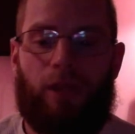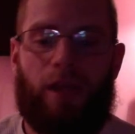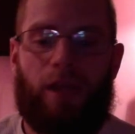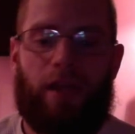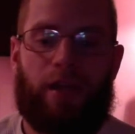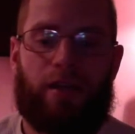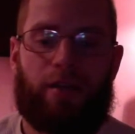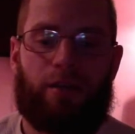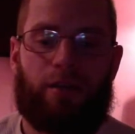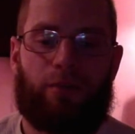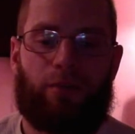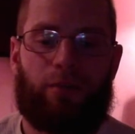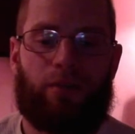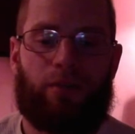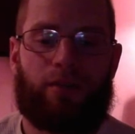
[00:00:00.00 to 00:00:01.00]
And a
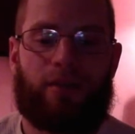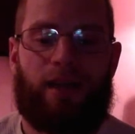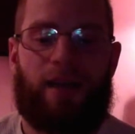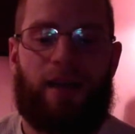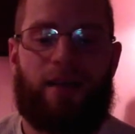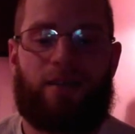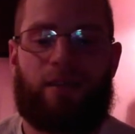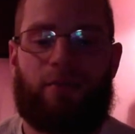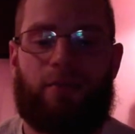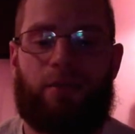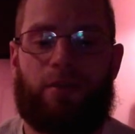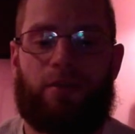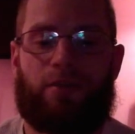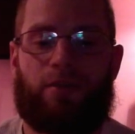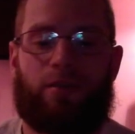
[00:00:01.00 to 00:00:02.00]
wrong sinus can be
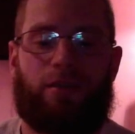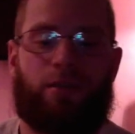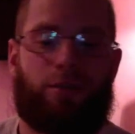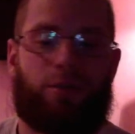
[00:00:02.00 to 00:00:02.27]
surgically